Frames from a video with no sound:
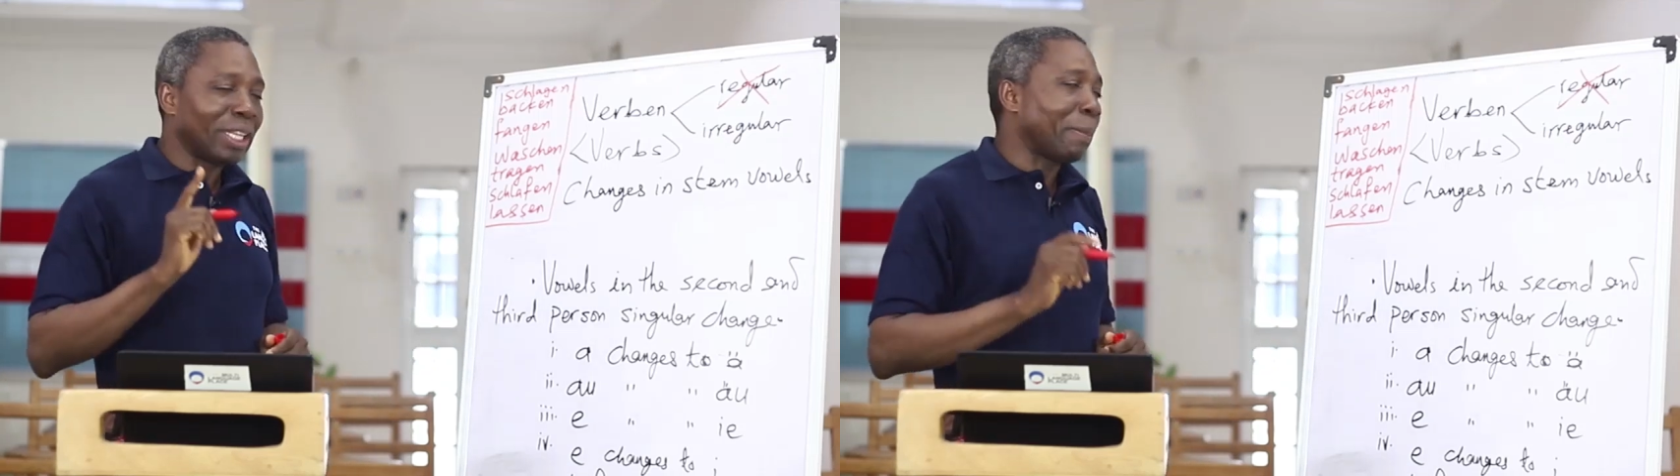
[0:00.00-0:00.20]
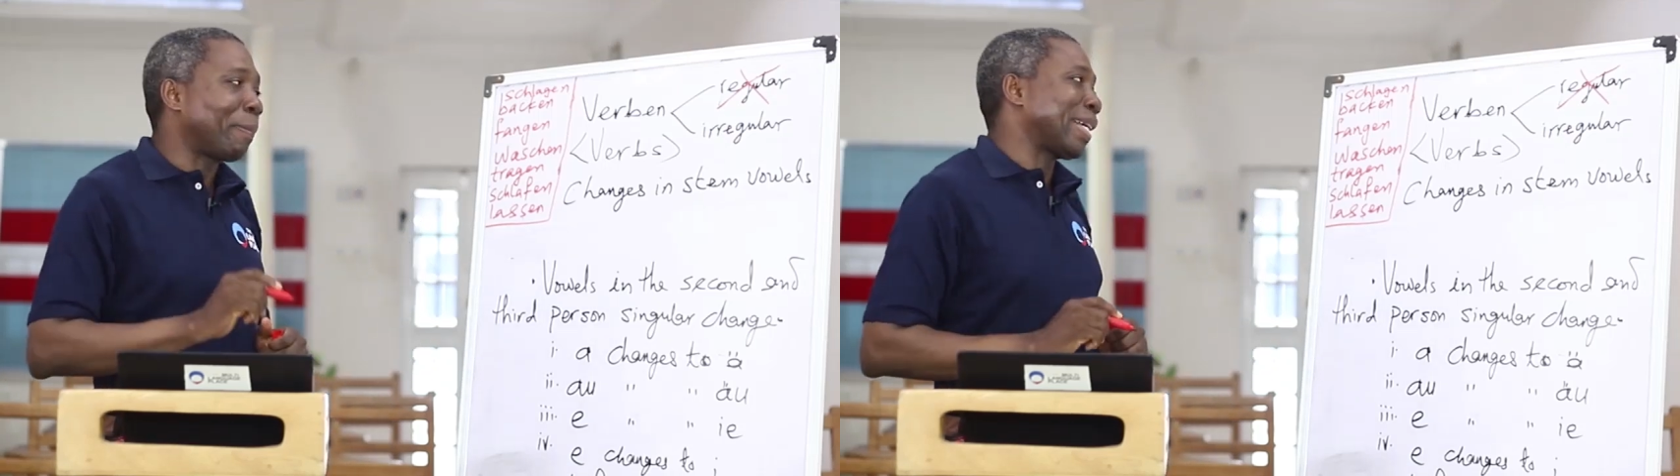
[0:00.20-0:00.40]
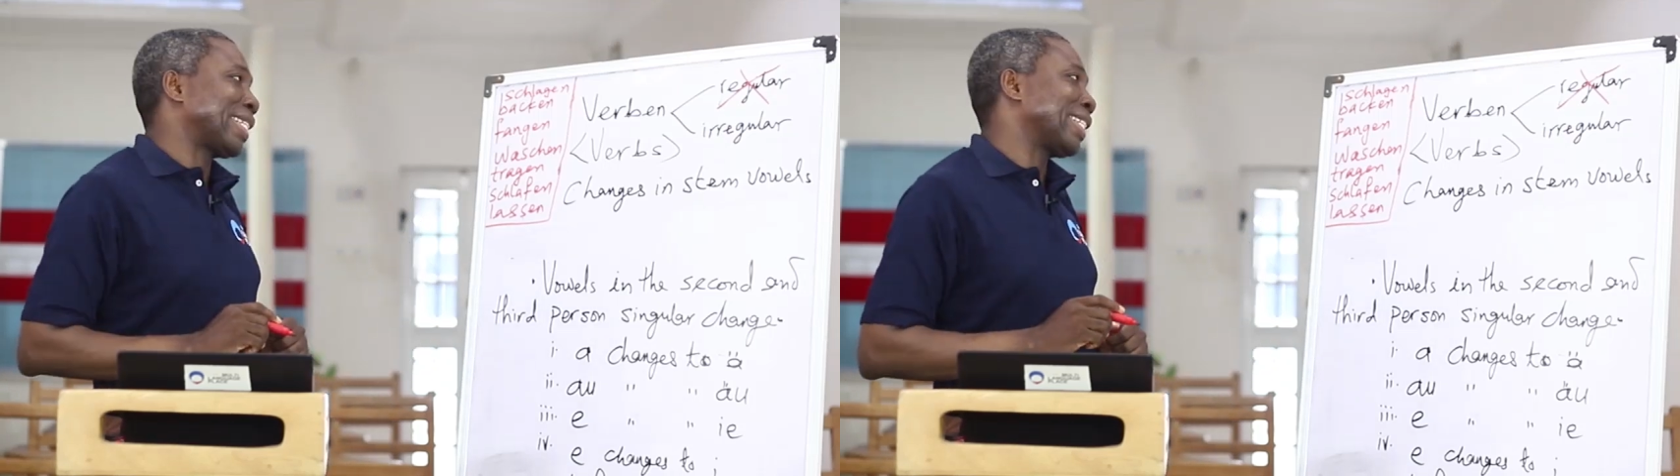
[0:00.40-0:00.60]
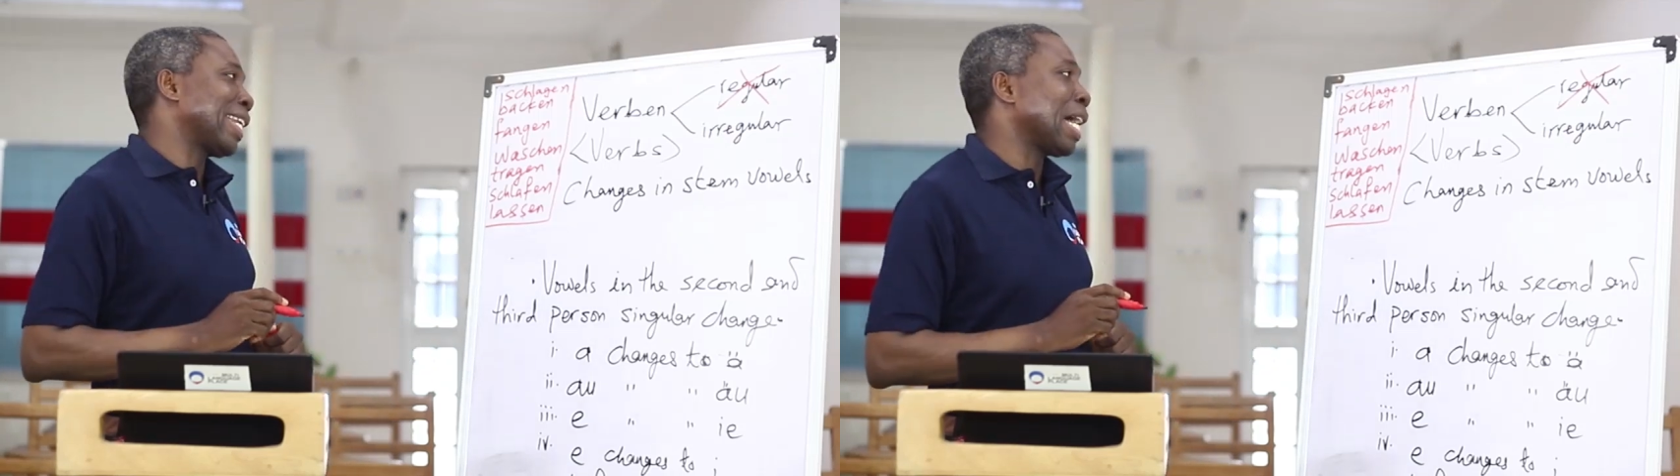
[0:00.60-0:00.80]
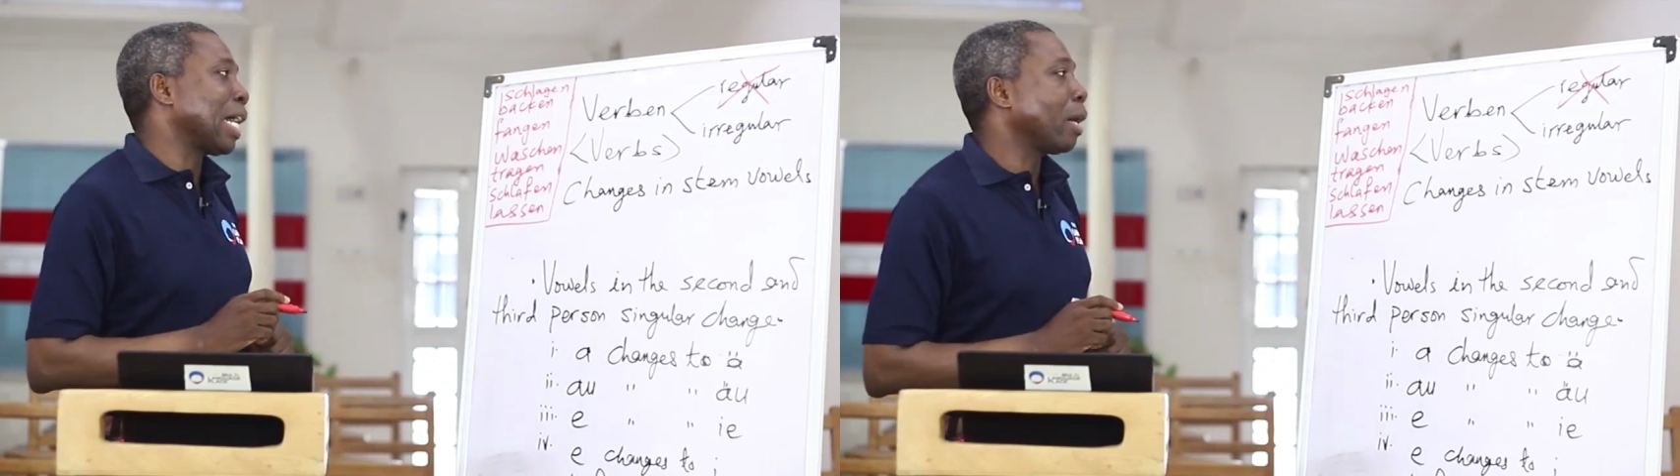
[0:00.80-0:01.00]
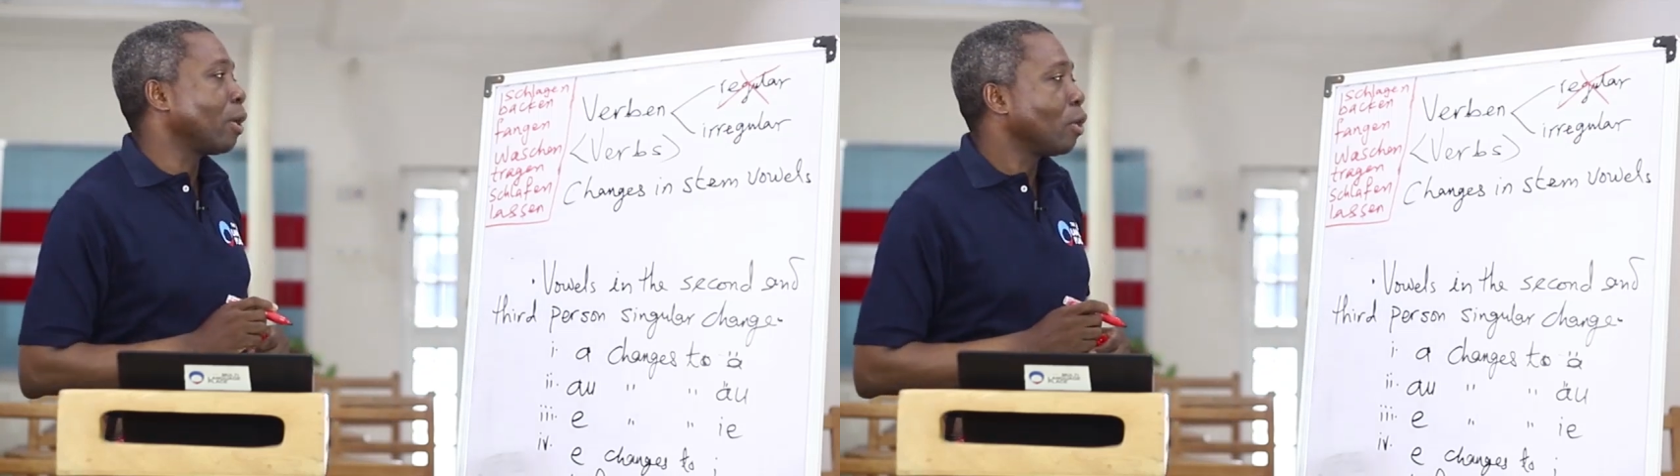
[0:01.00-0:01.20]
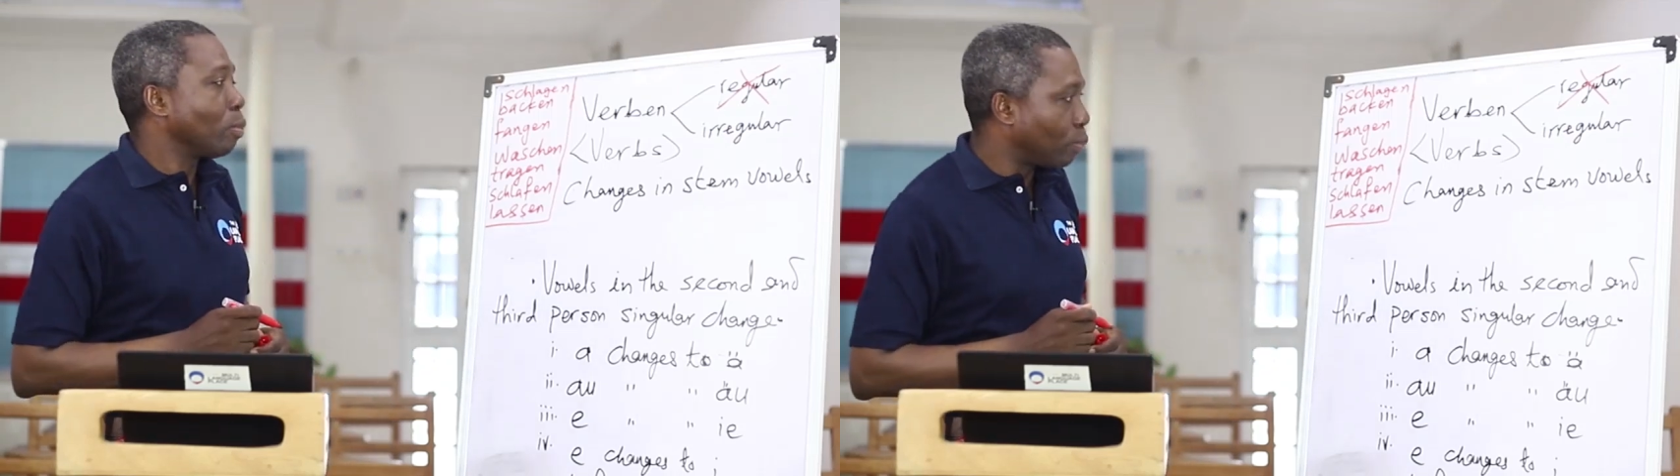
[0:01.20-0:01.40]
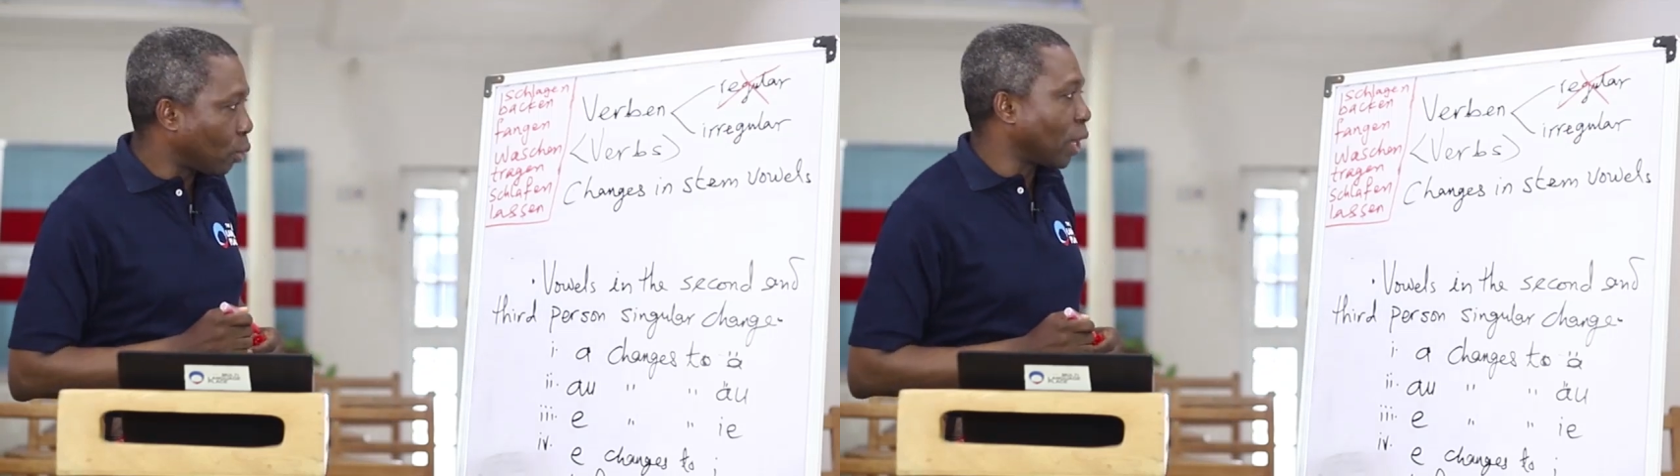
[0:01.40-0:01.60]
on the personal
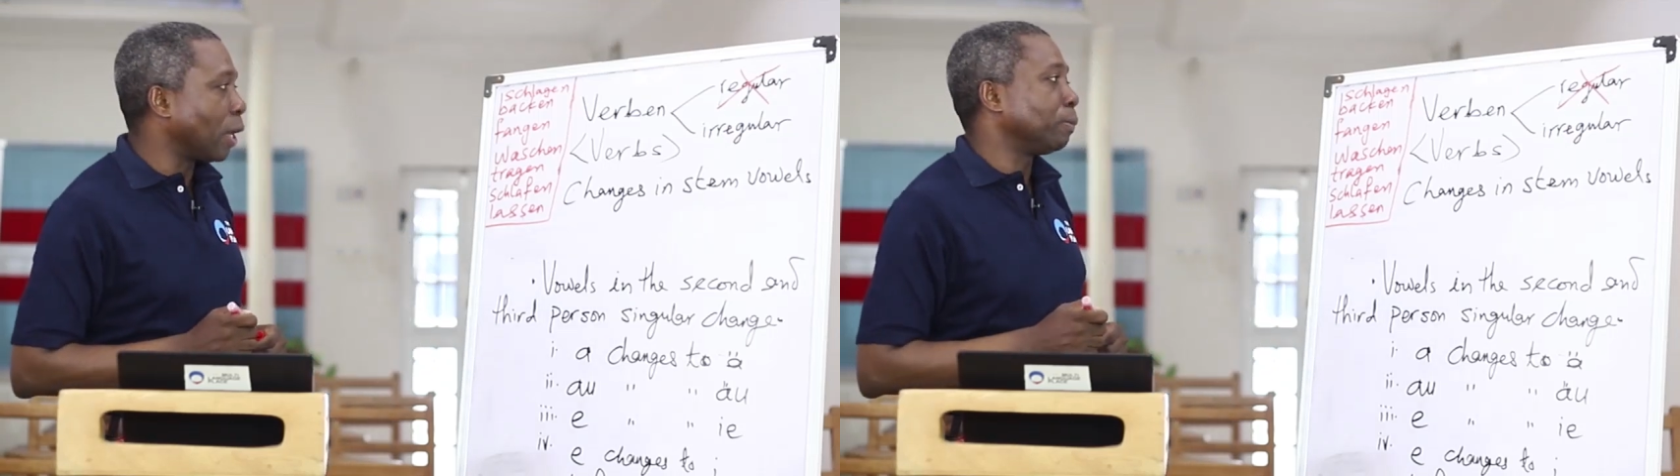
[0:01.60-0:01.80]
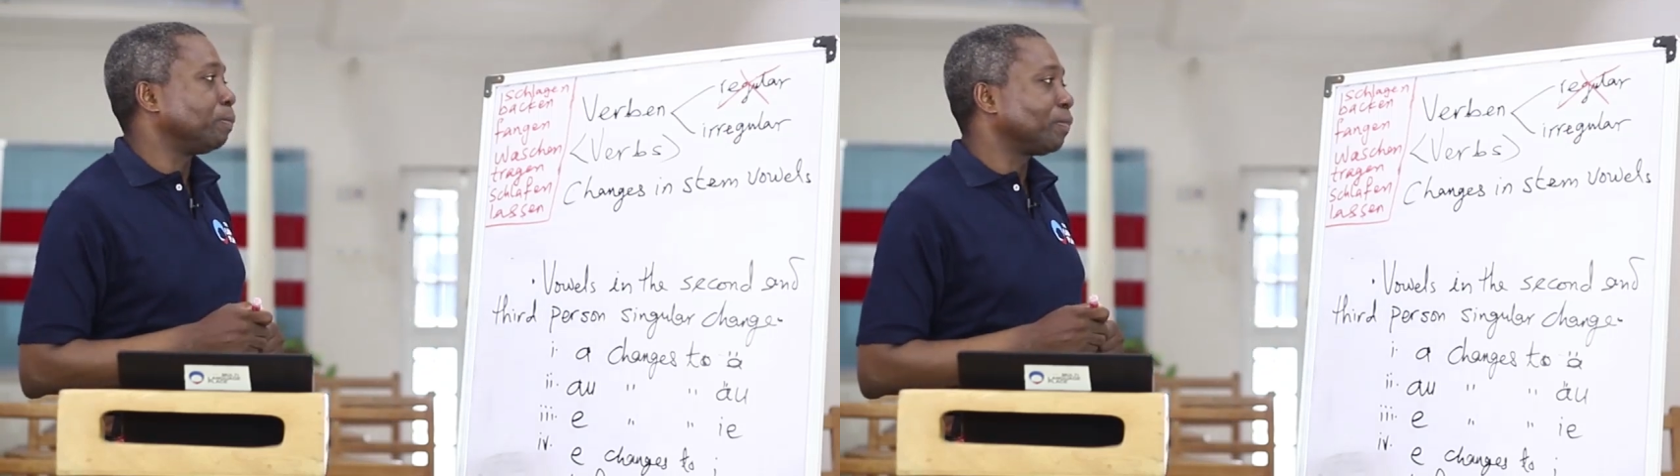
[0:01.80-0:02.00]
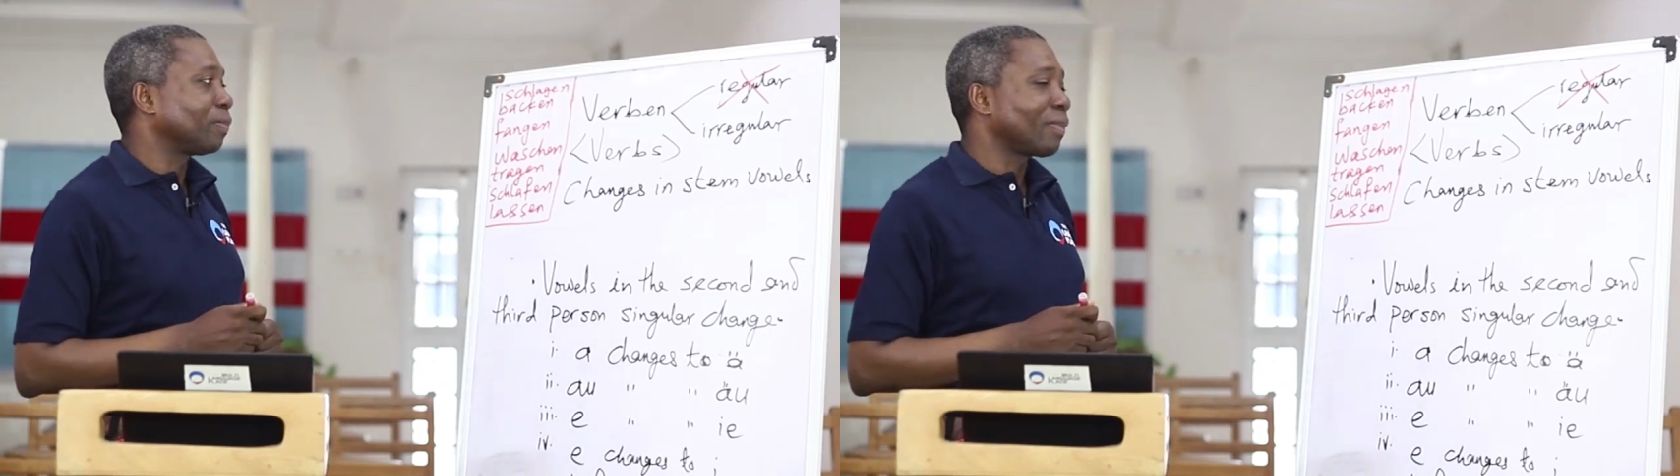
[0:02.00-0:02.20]
pronoun.